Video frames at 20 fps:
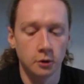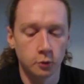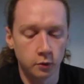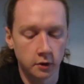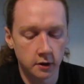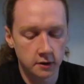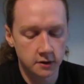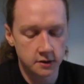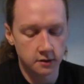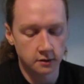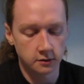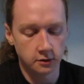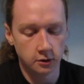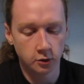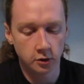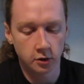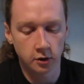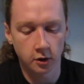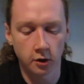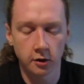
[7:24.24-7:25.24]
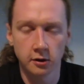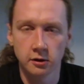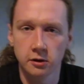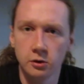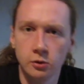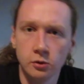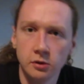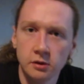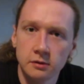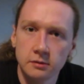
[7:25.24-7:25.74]
which you could
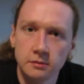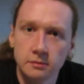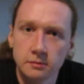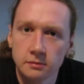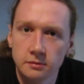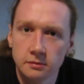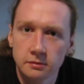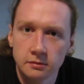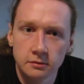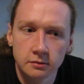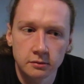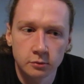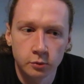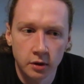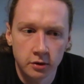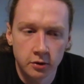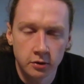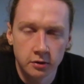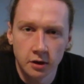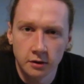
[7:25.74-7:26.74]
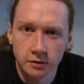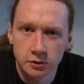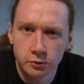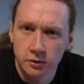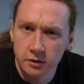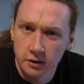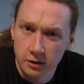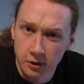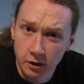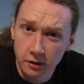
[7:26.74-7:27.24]
argue whether or not you
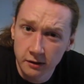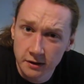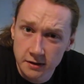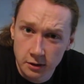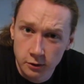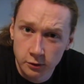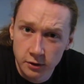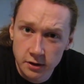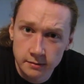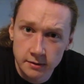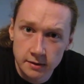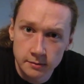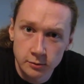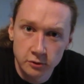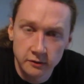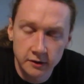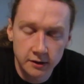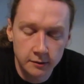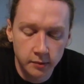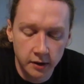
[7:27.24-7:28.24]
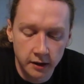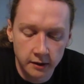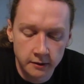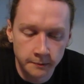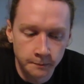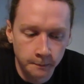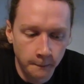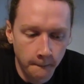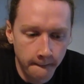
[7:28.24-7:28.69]
want to call this a Christmas movie, but